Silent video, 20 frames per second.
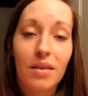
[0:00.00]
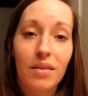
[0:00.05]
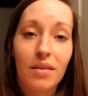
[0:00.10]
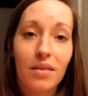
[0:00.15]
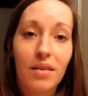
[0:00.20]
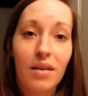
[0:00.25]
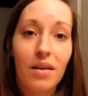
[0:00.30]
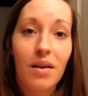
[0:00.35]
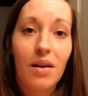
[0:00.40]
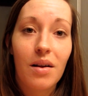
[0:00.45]

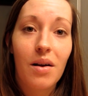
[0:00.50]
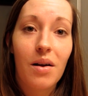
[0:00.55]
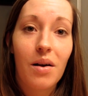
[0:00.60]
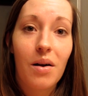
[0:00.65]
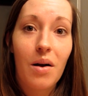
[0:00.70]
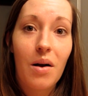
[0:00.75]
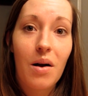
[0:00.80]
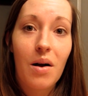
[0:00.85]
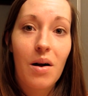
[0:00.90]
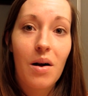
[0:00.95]

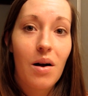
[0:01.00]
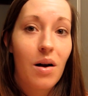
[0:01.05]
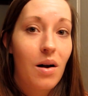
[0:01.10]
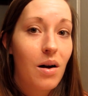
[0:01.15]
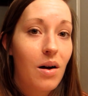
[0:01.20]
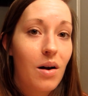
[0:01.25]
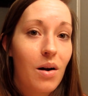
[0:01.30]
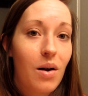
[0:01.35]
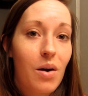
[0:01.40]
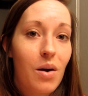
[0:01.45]

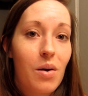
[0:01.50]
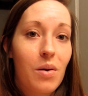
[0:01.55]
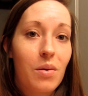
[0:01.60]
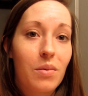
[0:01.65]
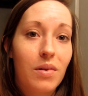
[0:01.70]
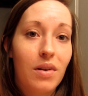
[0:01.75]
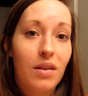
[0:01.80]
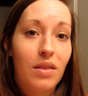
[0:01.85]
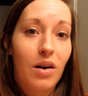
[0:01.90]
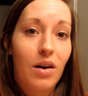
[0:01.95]

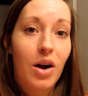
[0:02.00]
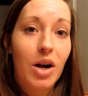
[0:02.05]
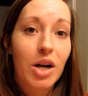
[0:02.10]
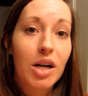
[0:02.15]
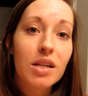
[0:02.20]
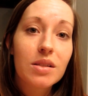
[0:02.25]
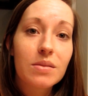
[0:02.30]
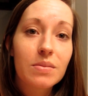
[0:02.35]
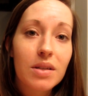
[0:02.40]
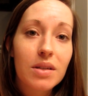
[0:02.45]
one of the
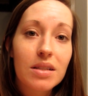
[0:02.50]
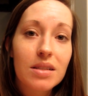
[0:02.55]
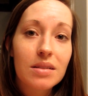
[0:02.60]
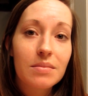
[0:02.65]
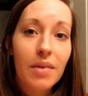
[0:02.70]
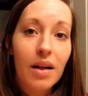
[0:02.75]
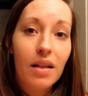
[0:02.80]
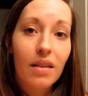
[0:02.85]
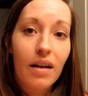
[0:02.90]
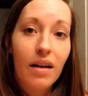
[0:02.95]
hardest weeks of
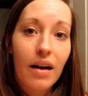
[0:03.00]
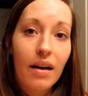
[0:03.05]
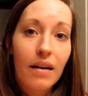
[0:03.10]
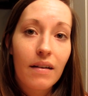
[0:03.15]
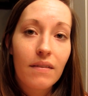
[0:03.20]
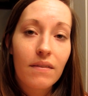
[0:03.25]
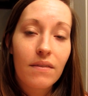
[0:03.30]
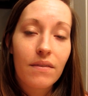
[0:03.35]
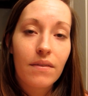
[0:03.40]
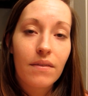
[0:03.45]
my
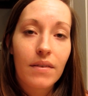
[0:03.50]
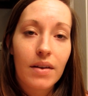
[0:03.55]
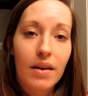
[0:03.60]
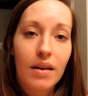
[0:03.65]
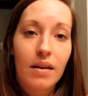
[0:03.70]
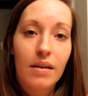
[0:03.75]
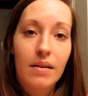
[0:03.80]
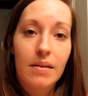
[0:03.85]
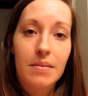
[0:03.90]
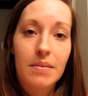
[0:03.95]
life.
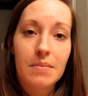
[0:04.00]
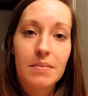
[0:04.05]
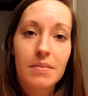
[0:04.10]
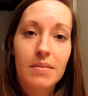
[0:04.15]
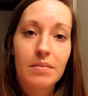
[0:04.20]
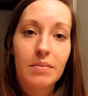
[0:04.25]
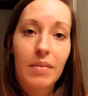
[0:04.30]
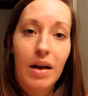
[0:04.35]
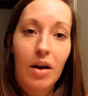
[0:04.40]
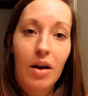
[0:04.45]

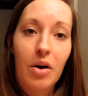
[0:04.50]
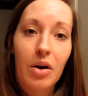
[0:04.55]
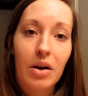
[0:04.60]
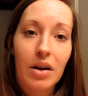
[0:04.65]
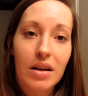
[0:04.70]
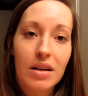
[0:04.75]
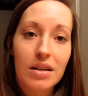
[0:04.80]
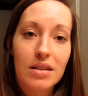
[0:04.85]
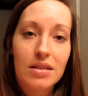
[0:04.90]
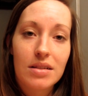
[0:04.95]
Um, my
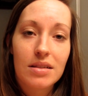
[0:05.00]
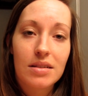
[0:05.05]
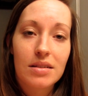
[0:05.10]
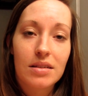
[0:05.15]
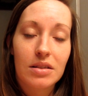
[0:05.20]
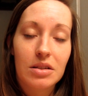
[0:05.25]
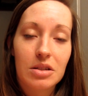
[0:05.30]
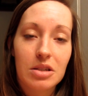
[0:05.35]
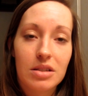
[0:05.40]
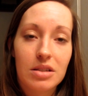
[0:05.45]
heart
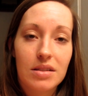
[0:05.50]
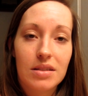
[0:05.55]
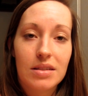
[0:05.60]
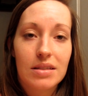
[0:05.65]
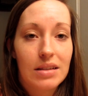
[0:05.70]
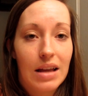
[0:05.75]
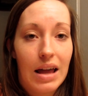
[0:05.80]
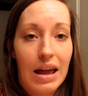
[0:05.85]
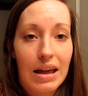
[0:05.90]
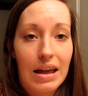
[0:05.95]
still
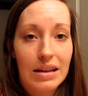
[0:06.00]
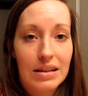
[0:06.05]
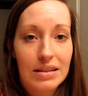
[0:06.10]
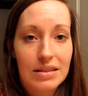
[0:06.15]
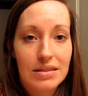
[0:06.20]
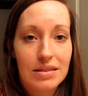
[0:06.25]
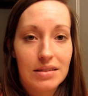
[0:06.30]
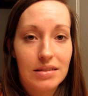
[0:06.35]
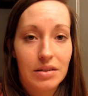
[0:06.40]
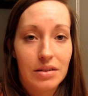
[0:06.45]
just
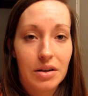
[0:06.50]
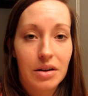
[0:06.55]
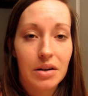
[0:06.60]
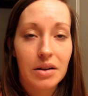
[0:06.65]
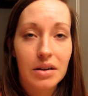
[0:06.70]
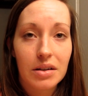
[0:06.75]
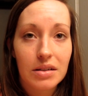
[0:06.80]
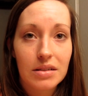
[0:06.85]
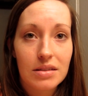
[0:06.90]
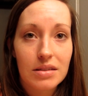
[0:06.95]
aches and
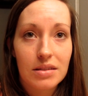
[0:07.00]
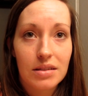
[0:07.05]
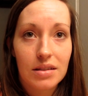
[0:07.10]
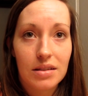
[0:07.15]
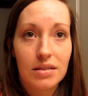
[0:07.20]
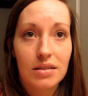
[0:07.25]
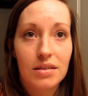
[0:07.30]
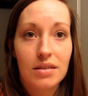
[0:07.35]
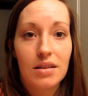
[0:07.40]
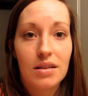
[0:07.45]
hurts
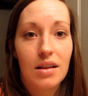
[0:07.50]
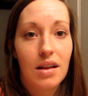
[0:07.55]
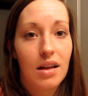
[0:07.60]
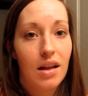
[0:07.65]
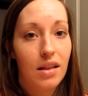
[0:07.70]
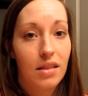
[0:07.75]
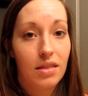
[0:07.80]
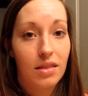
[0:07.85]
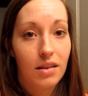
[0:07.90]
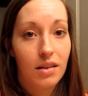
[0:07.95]
and,
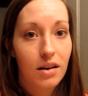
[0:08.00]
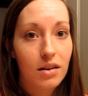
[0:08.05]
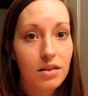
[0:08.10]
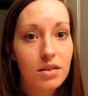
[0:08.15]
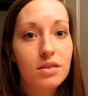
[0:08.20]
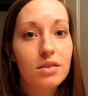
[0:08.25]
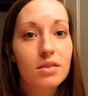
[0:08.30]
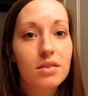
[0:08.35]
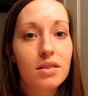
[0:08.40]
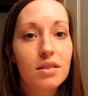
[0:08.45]
and
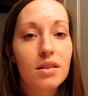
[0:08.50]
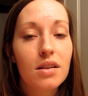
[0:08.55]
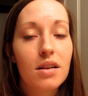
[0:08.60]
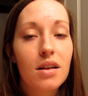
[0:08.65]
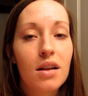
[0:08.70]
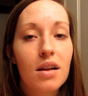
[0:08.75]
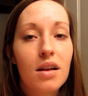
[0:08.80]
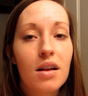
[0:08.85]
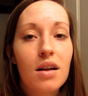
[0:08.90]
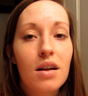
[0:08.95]
longs
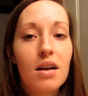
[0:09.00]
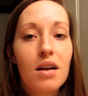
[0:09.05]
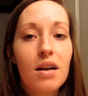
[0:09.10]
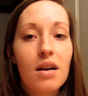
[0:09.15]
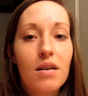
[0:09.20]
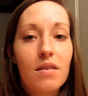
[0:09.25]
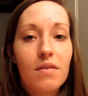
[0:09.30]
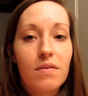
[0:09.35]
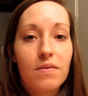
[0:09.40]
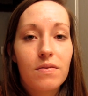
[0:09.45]

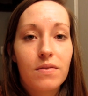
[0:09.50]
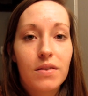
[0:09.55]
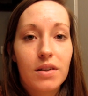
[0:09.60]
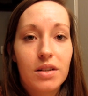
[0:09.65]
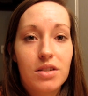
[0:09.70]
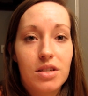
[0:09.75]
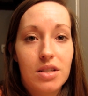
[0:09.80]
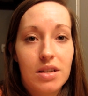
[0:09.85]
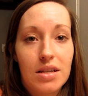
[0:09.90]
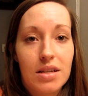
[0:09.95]
for
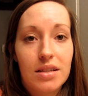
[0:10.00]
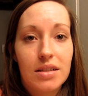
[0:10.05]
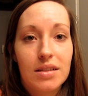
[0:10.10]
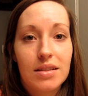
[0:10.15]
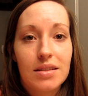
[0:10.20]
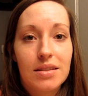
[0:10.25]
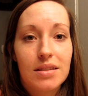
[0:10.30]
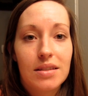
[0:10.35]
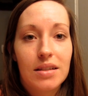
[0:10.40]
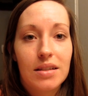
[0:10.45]

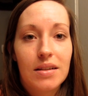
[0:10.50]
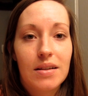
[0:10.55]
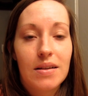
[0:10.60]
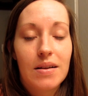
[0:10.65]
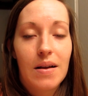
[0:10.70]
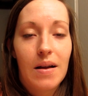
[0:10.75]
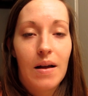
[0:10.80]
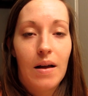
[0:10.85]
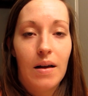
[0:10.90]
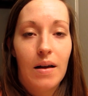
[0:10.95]
Jinx.
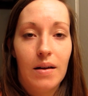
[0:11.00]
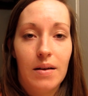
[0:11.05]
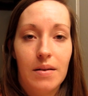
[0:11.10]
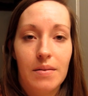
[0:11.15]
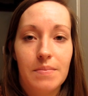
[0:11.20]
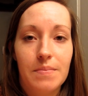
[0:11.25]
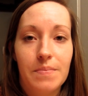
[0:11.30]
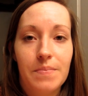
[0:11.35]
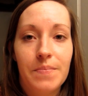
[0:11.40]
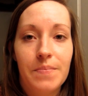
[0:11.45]

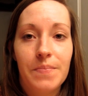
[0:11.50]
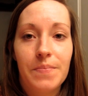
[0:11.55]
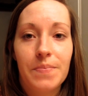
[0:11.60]
Um,